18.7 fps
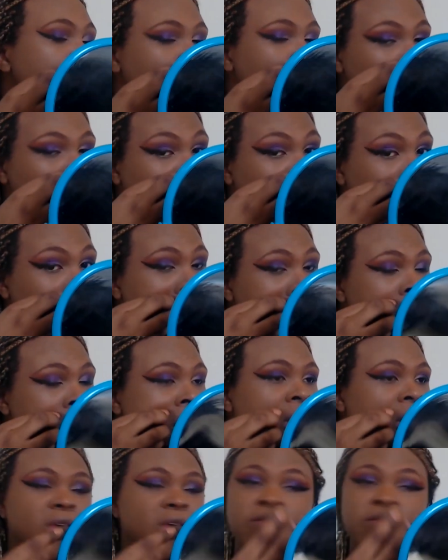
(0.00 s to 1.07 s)
and it was great and he
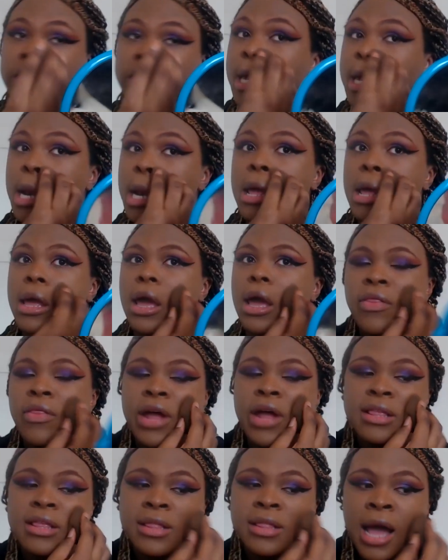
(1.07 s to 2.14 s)
loved it. And
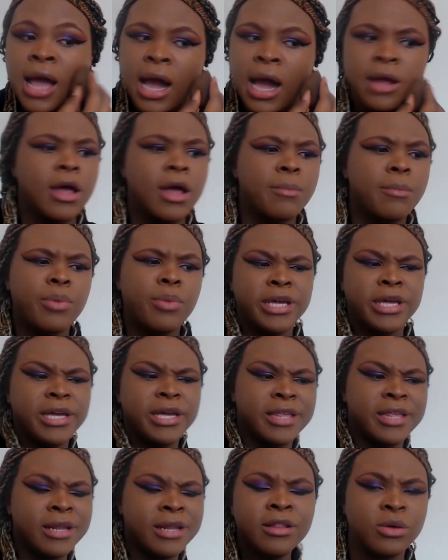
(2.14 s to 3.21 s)
that's that. But he
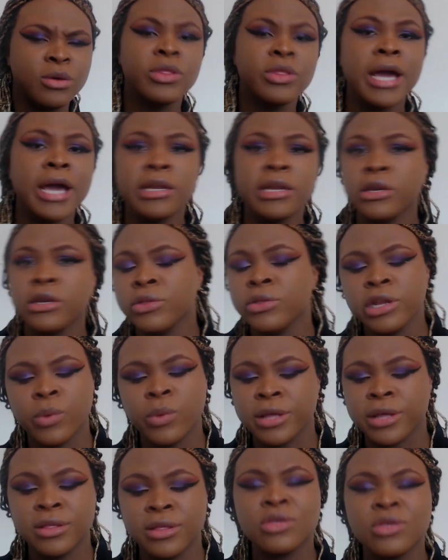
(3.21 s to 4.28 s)
didn't do that and he knew that he
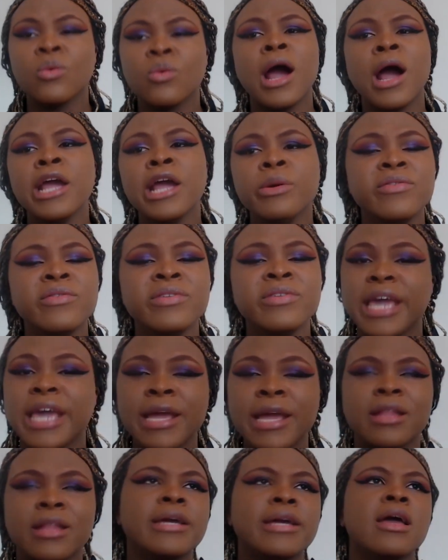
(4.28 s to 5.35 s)
wasn't. So why are you even
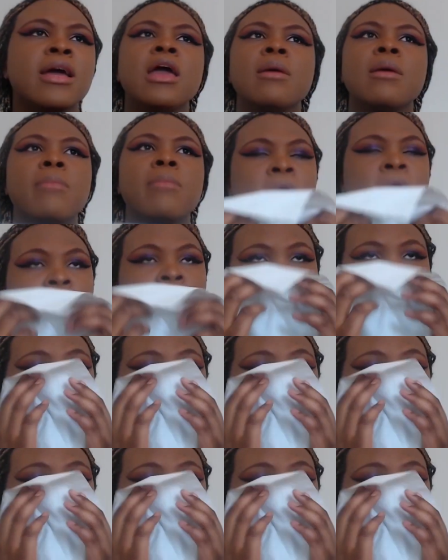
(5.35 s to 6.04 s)
dating? Like, my whole